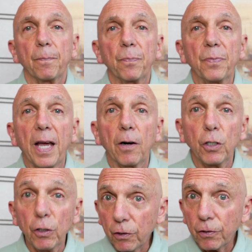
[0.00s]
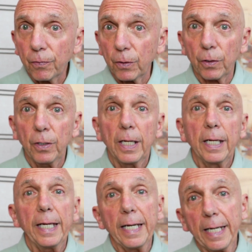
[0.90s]
Now, useful
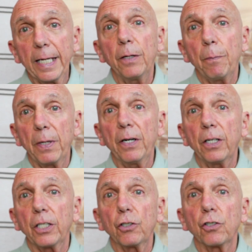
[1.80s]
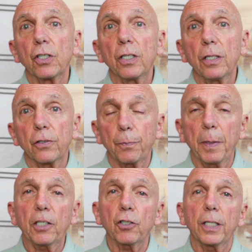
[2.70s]
in a marriage,
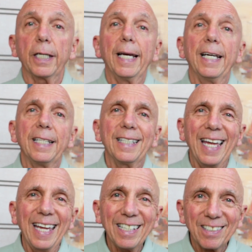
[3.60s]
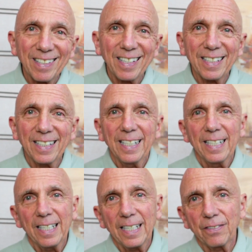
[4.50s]
especially, takes on
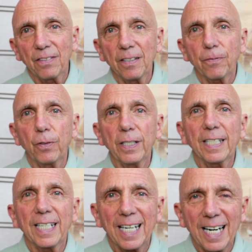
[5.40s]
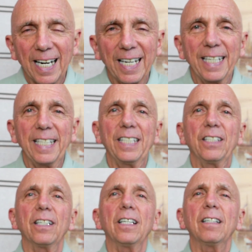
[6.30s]
a different kind
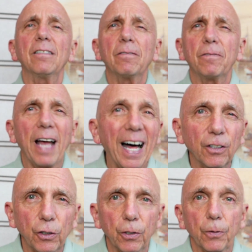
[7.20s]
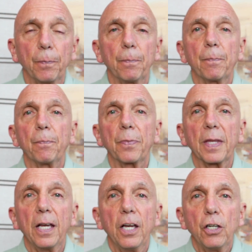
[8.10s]
of value.
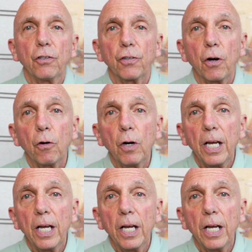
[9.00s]
So,